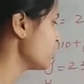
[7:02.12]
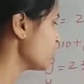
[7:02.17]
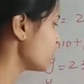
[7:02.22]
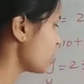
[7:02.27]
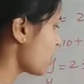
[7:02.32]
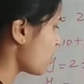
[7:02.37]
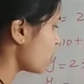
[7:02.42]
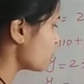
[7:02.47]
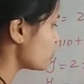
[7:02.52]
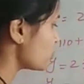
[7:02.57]

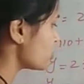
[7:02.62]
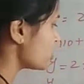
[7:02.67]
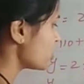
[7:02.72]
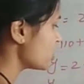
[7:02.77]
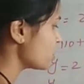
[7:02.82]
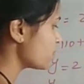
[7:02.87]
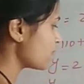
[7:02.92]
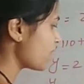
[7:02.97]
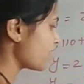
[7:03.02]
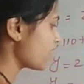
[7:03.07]
Now
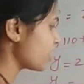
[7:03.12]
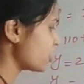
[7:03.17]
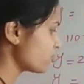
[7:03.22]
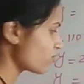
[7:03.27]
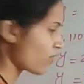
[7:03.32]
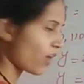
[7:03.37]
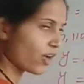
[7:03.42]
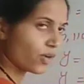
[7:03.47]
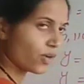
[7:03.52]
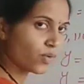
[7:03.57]
6 minus
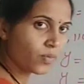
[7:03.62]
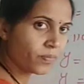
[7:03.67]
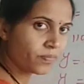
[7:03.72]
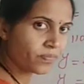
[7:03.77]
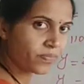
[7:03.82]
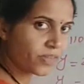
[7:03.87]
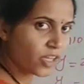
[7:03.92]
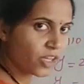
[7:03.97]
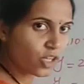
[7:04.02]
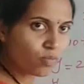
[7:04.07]
5
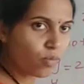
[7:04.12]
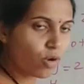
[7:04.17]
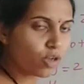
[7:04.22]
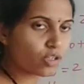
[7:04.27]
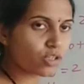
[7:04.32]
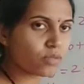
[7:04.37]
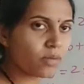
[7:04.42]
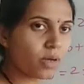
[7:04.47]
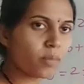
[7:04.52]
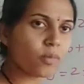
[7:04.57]
is
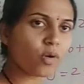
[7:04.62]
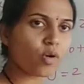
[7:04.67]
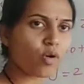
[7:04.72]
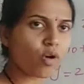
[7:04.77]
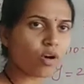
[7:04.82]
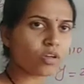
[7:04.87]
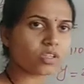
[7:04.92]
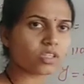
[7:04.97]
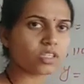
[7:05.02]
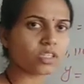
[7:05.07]
possible
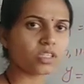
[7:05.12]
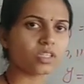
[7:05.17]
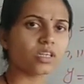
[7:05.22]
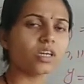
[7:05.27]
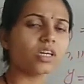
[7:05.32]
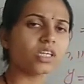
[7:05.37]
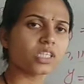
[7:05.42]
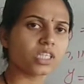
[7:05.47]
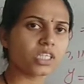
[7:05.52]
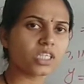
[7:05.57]
because
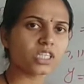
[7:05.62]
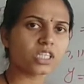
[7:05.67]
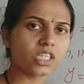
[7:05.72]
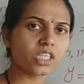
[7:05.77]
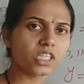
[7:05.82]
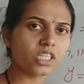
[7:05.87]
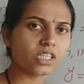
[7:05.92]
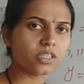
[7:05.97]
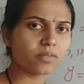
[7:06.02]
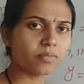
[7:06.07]
6
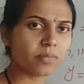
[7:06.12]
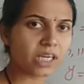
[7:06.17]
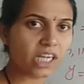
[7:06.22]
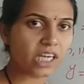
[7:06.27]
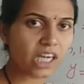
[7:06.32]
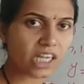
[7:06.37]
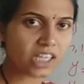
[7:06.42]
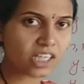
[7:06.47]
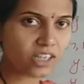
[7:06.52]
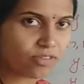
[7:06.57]
is
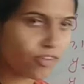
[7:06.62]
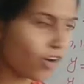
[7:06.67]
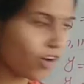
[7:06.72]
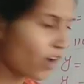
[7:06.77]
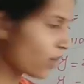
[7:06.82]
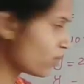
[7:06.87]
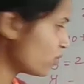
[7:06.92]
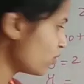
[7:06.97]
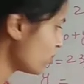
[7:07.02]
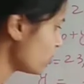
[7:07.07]
bigger than
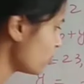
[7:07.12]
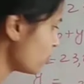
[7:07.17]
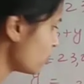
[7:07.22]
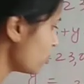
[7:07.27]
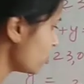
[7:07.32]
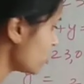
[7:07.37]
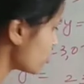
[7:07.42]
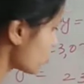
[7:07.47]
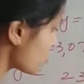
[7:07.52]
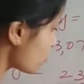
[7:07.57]
5.
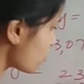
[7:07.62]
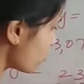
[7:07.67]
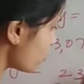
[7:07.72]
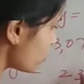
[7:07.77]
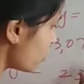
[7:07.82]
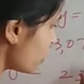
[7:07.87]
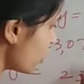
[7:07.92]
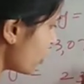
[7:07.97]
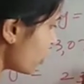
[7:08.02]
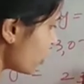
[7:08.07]
So
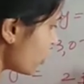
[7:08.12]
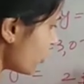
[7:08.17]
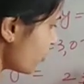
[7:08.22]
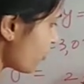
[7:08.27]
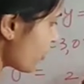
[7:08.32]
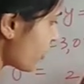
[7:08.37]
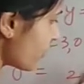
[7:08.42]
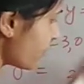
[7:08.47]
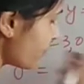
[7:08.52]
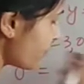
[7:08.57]
if I